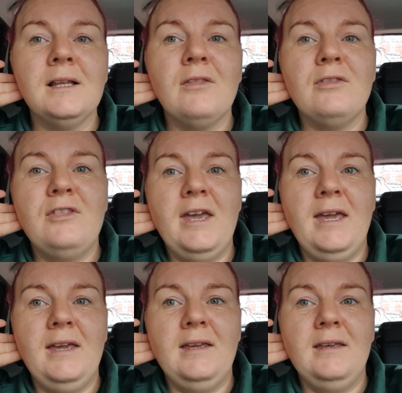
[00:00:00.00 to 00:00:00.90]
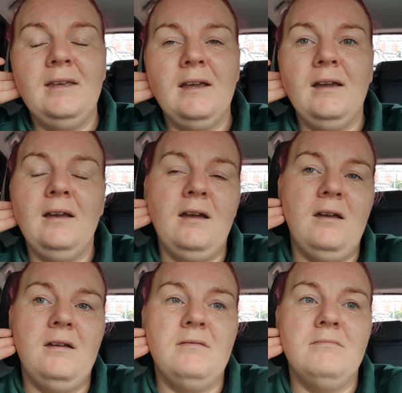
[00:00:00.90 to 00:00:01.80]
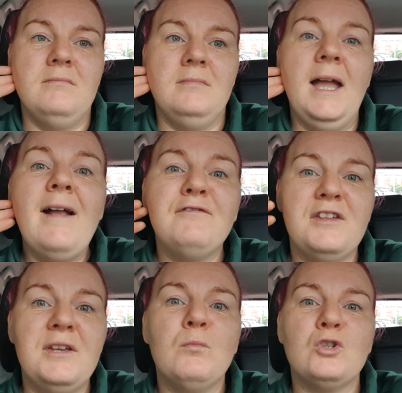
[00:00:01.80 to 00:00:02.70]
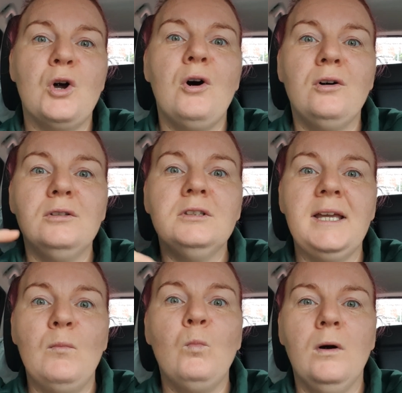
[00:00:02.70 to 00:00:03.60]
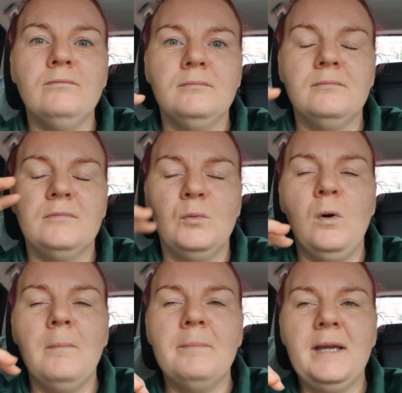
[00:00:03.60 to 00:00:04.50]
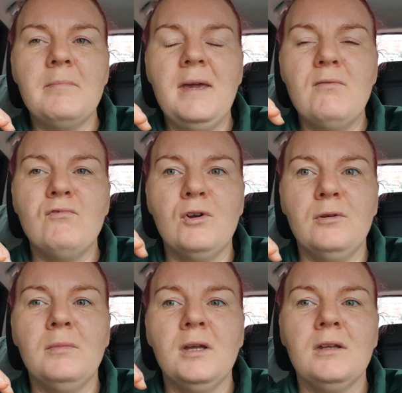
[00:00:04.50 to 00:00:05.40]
They everything was all in the one big main room,